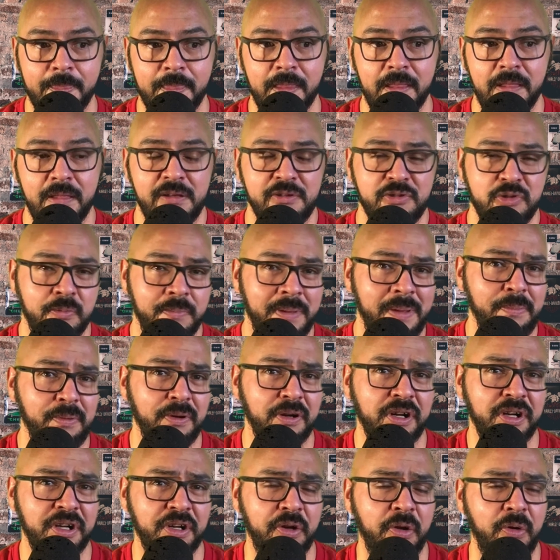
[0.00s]
So people are going
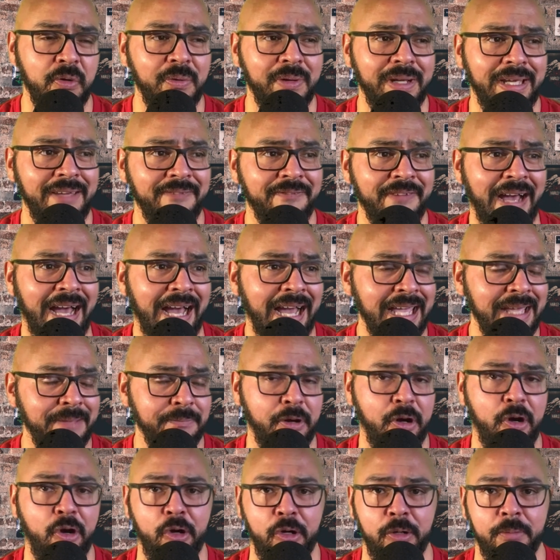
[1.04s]
to know if I am
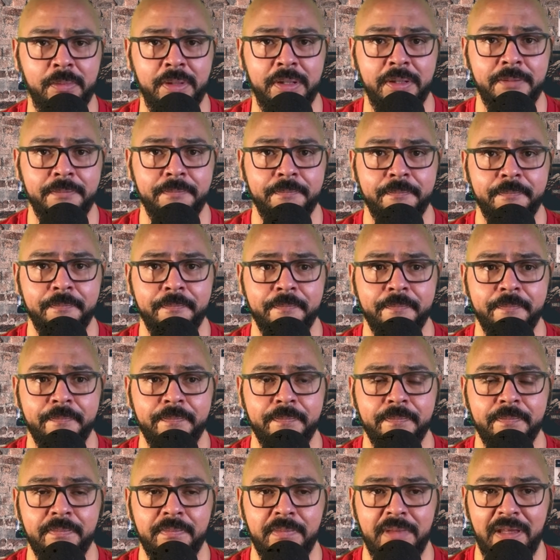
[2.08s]
armed,
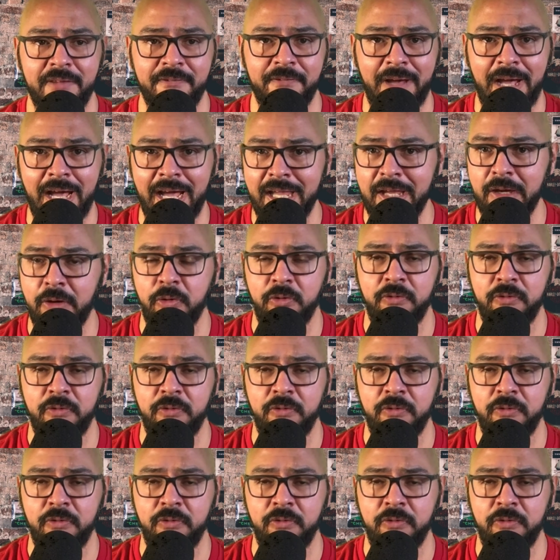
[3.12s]
if I own